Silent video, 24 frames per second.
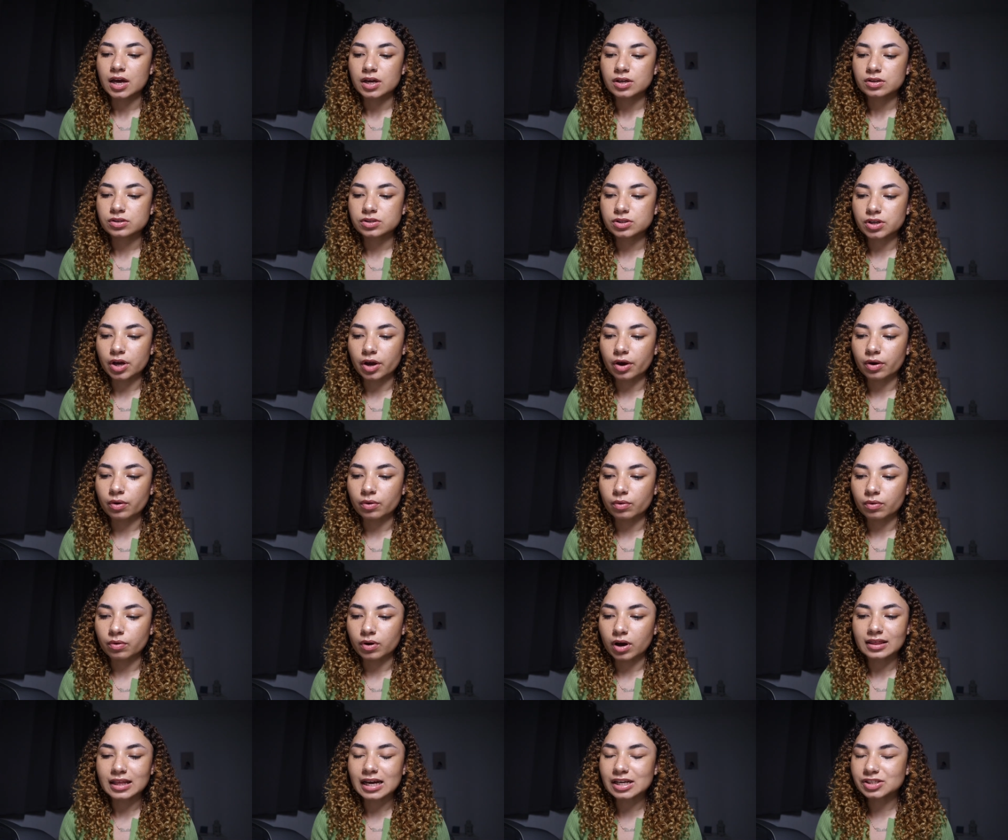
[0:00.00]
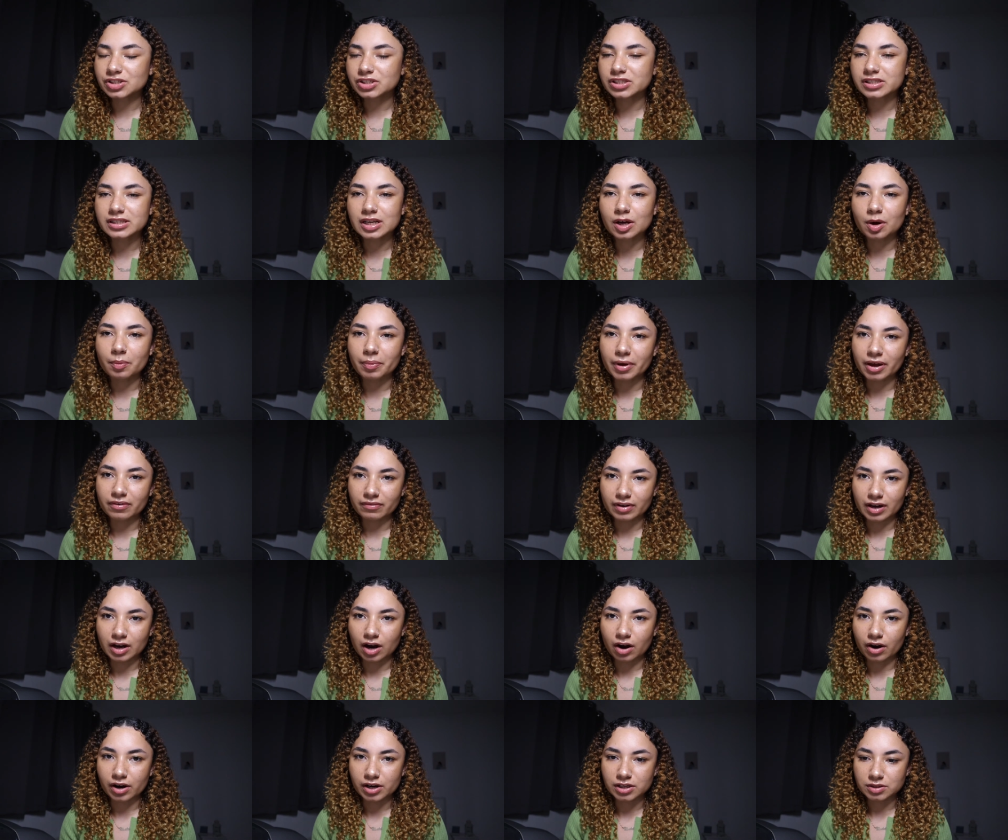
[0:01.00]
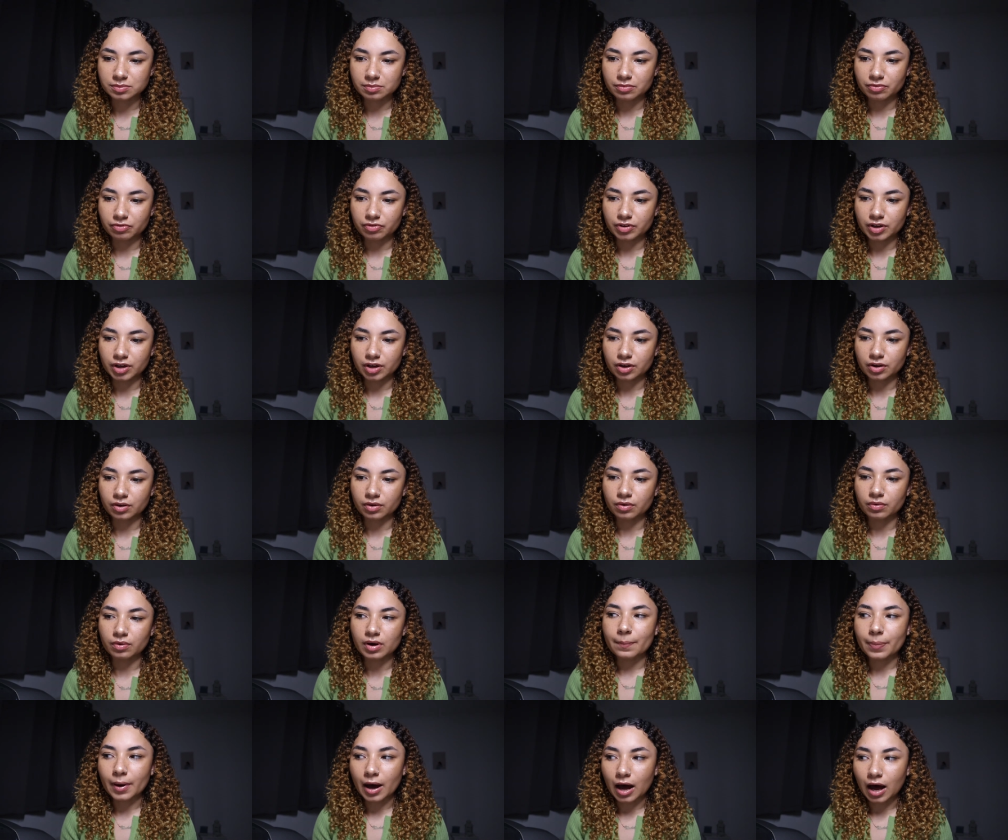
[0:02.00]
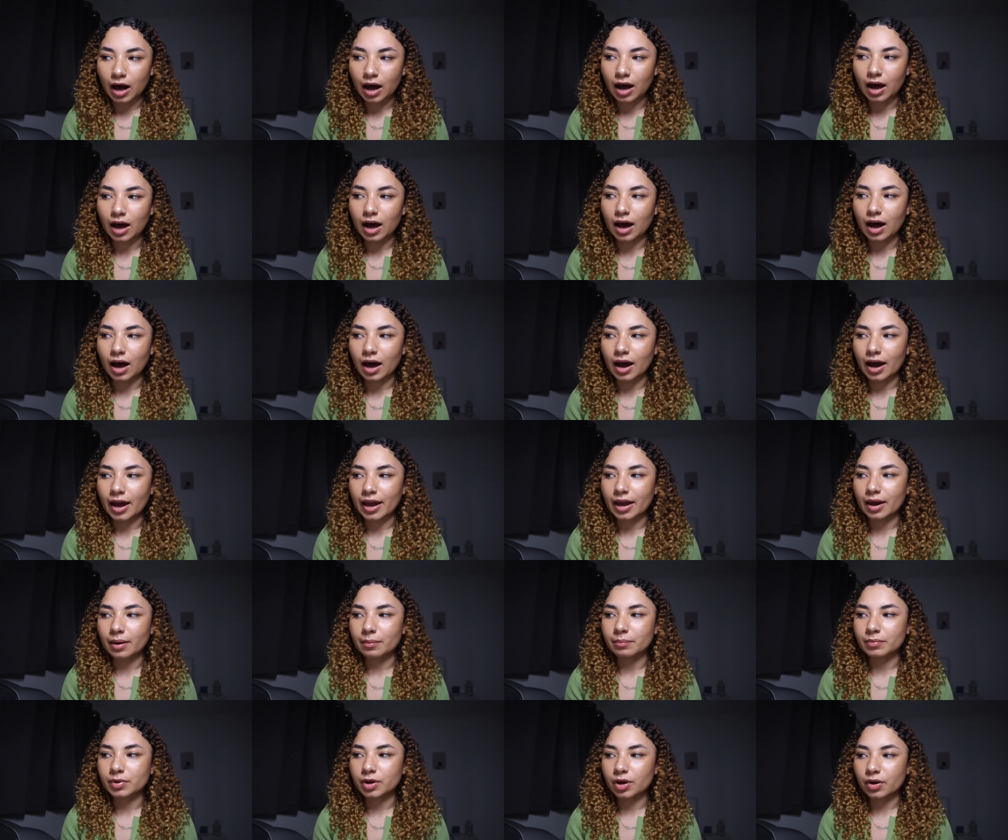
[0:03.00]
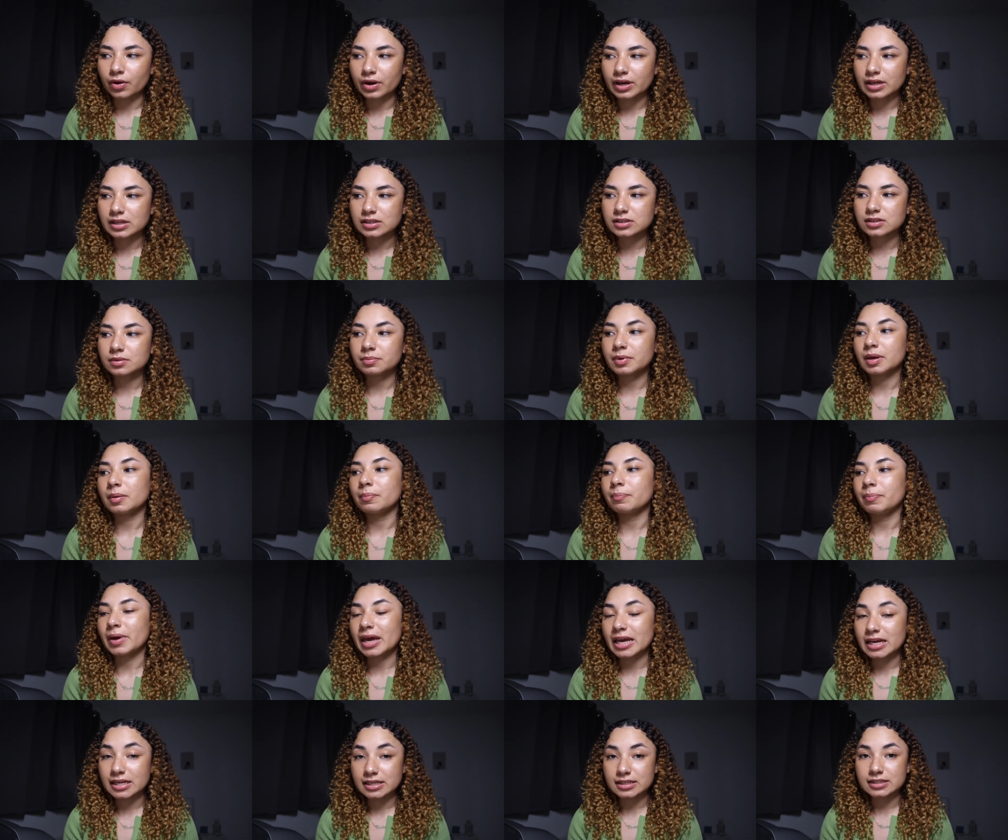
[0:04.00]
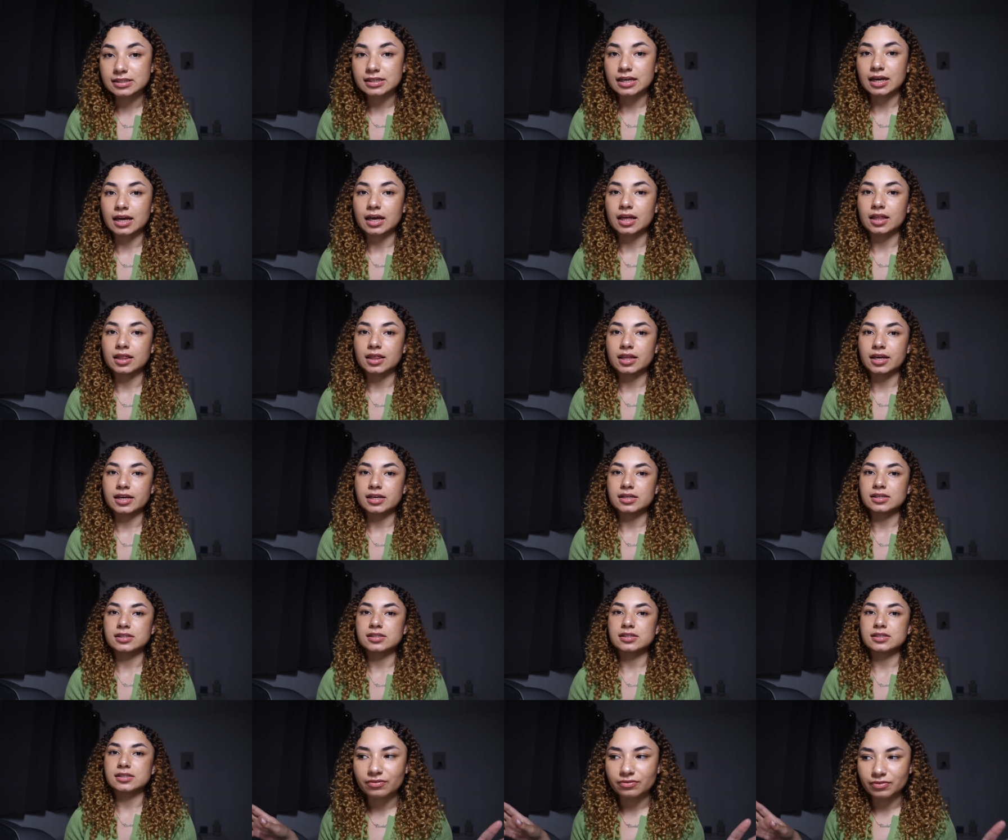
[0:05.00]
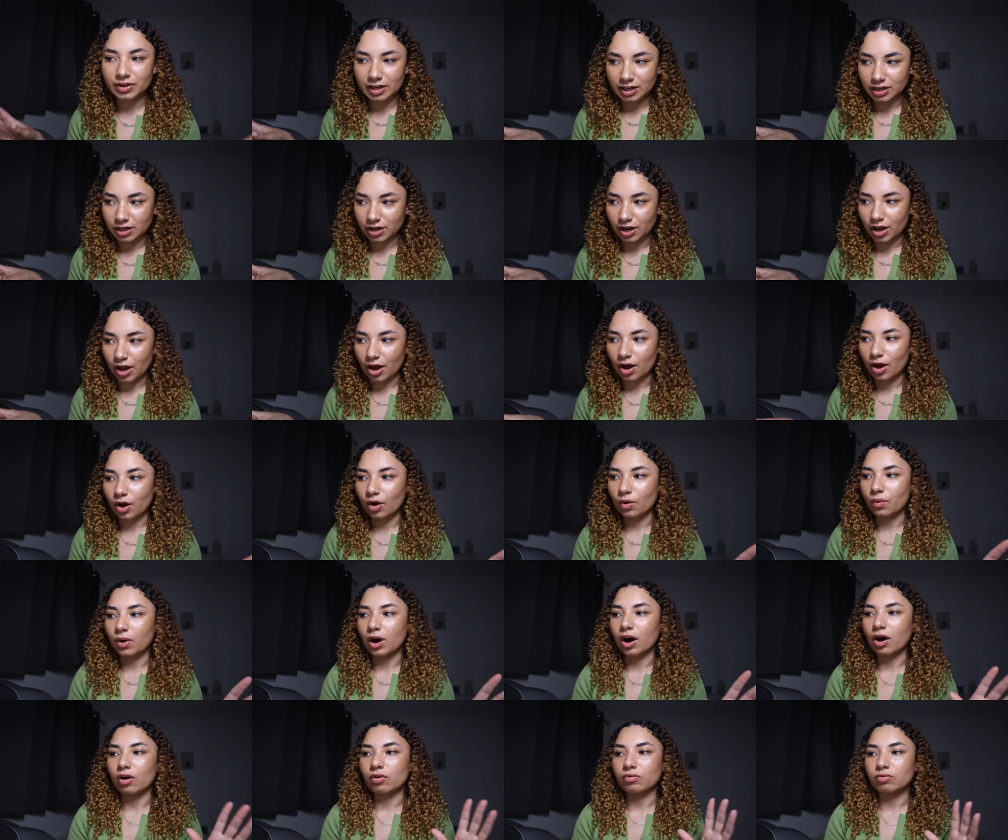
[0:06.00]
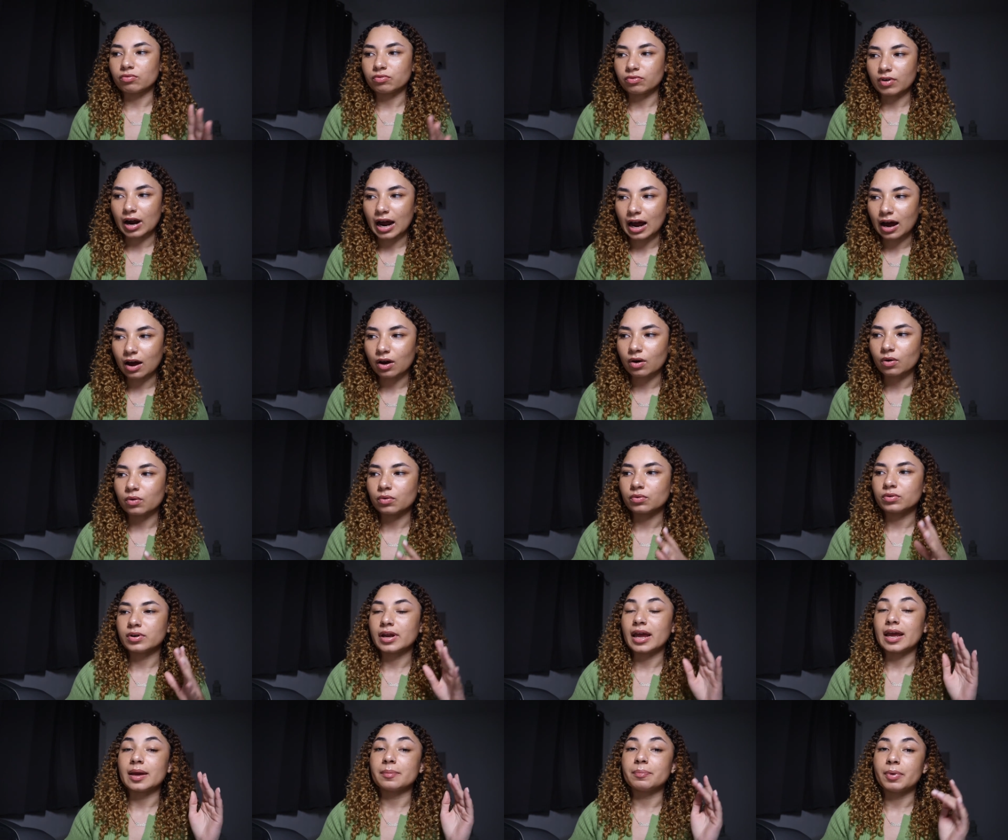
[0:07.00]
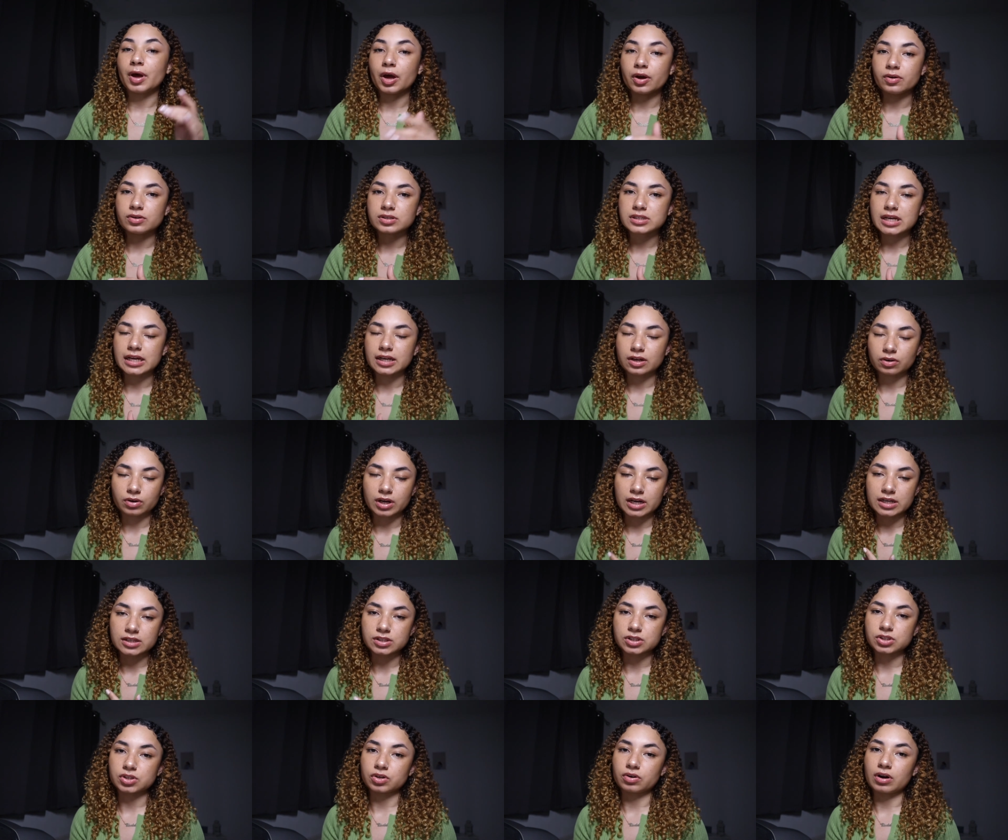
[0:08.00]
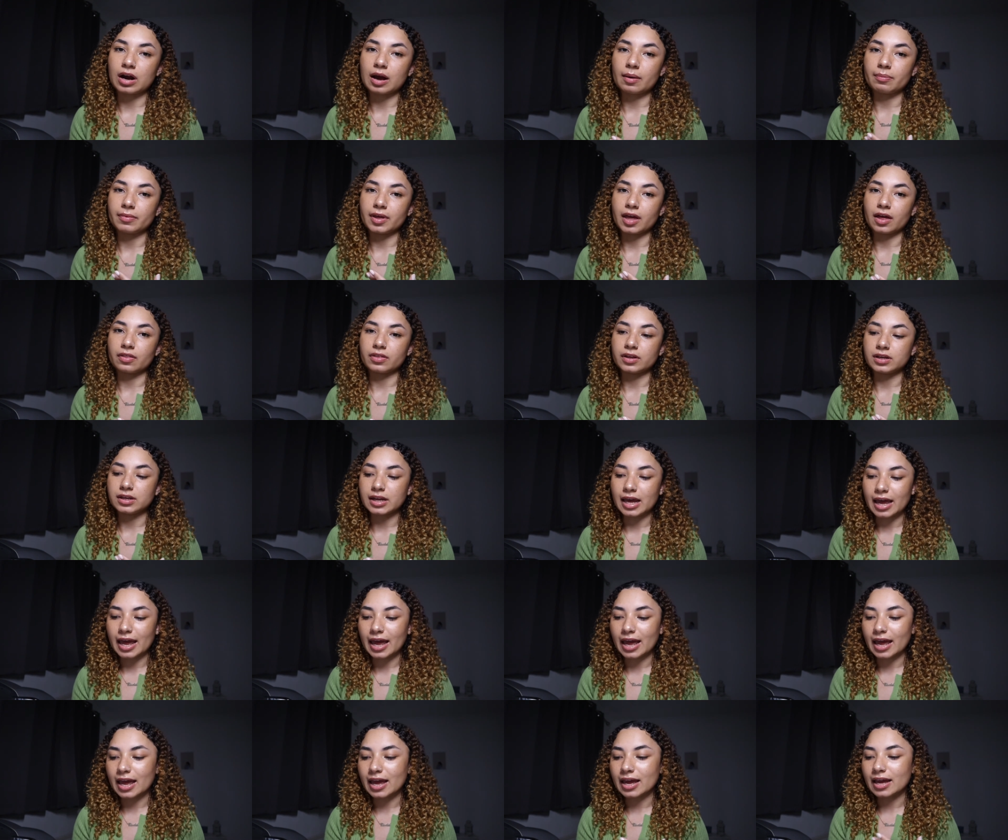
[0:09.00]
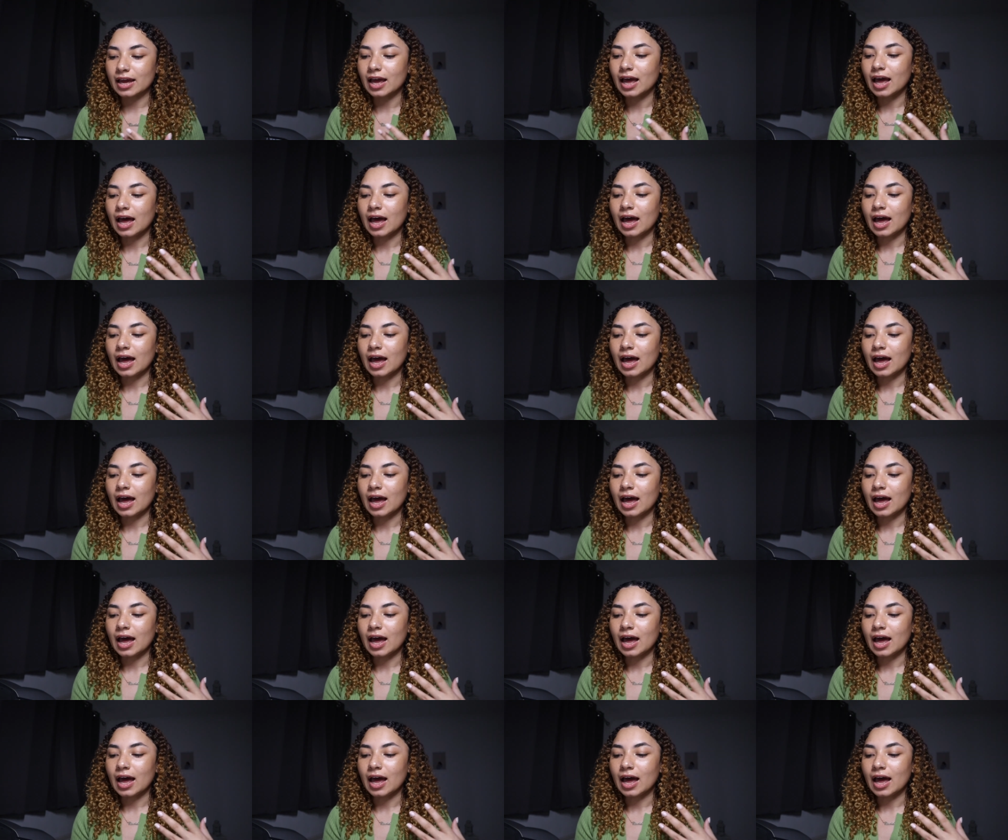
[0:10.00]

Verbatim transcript: So that's just a little bit of encouragement for you. But I am going to be basing this video around a post I did on Instagram the other day